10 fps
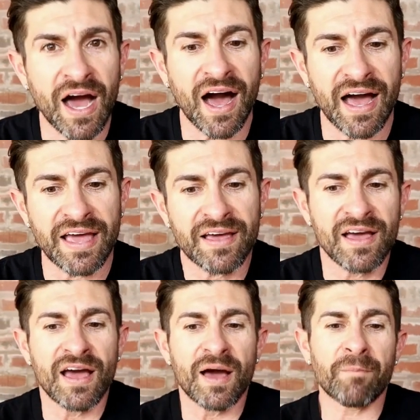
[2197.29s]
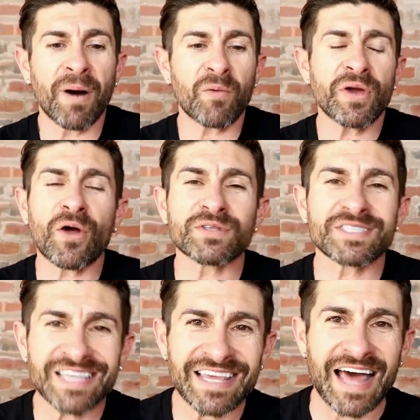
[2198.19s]
I, but we don't
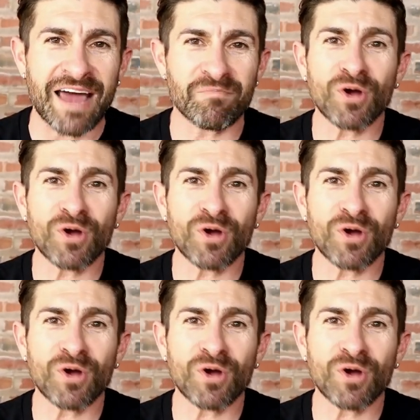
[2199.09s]
see that.